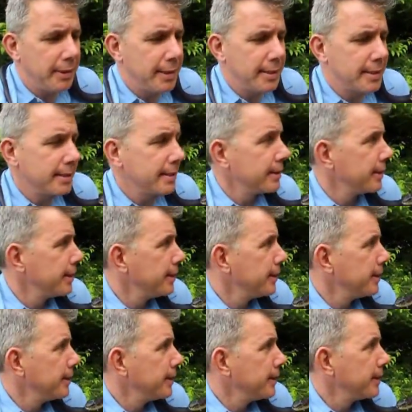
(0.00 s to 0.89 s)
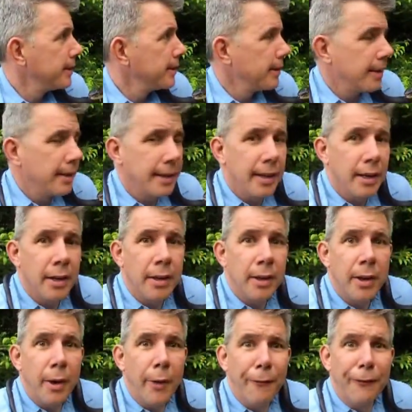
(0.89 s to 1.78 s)
us.
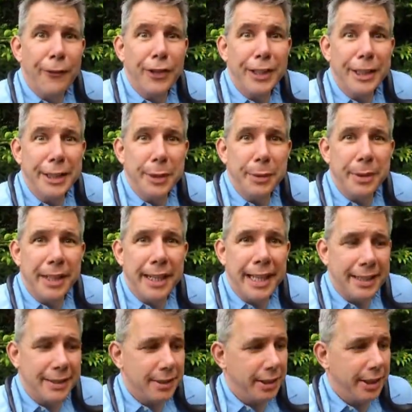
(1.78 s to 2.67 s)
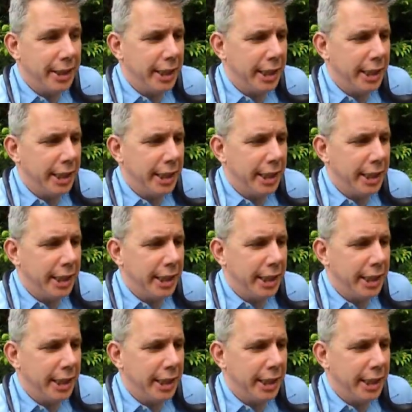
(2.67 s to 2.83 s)
Hopefully you can actually